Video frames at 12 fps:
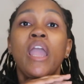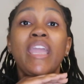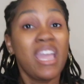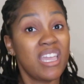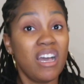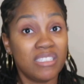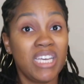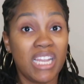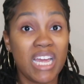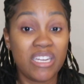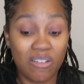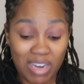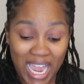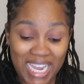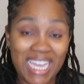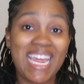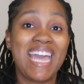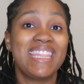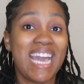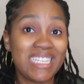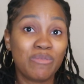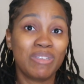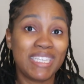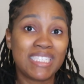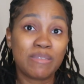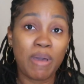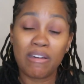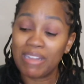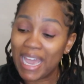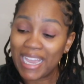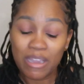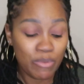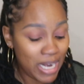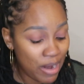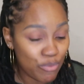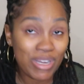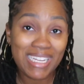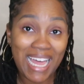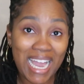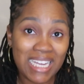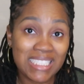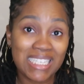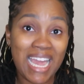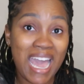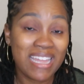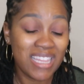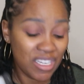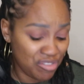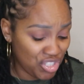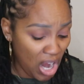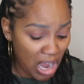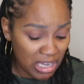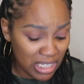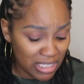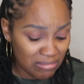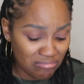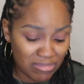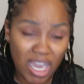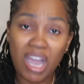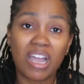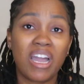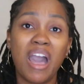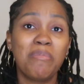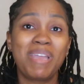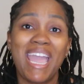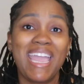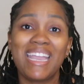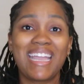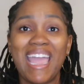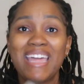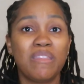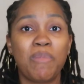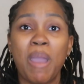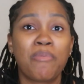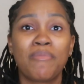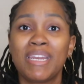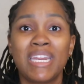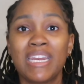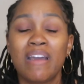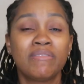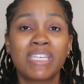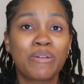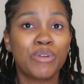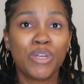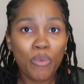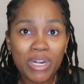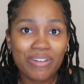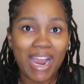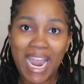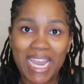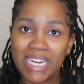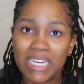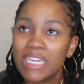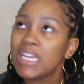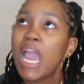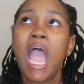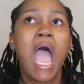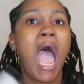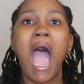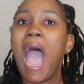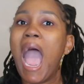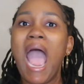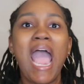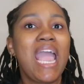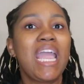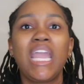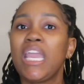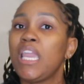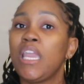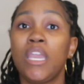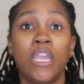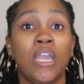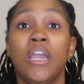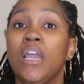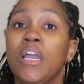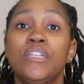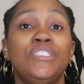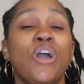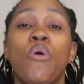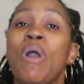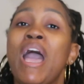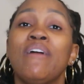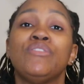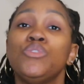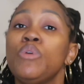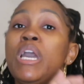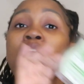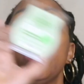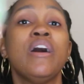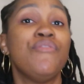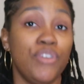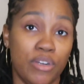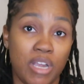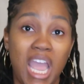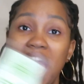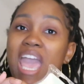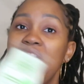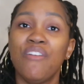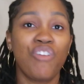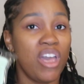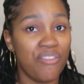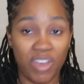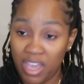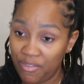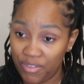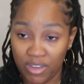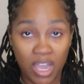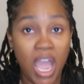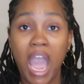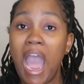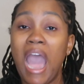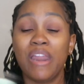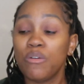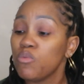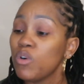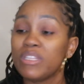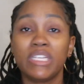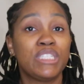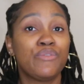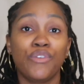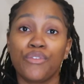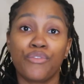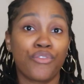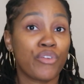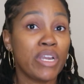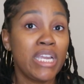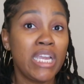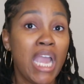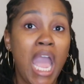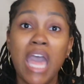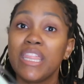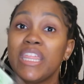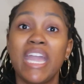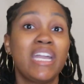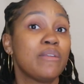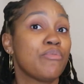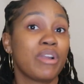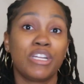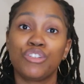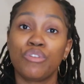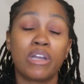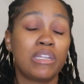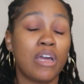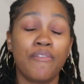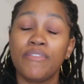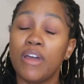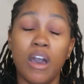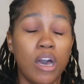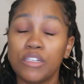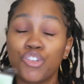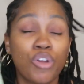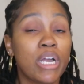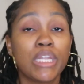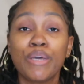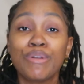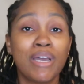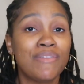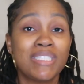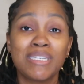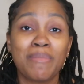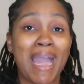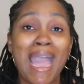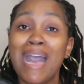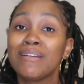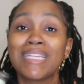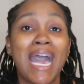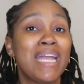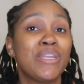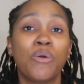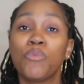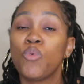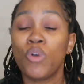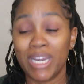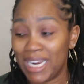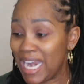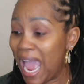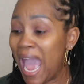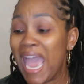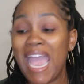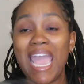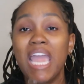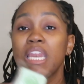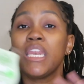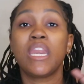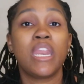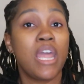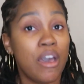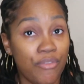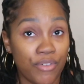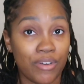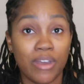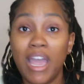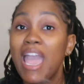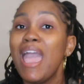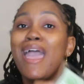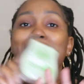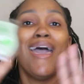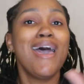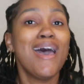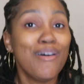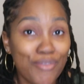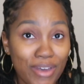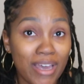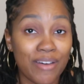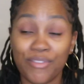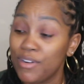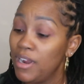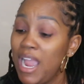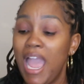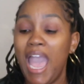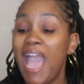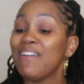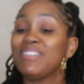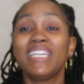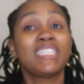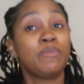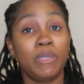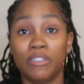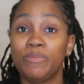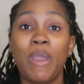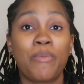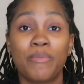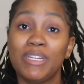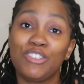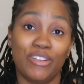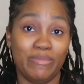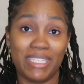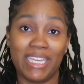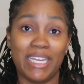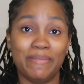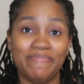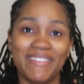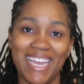Can y'all tell I don't like it? And that's what this smelled like. And when I realized it had that chocolate cupcake and the peppermint in it, I was like, wonder I hated it. I don't have to ever. I don't want this for free. They could bring a truckload of it to my house. I don't want it. I never, ever have to experience Peppermint Dreams again.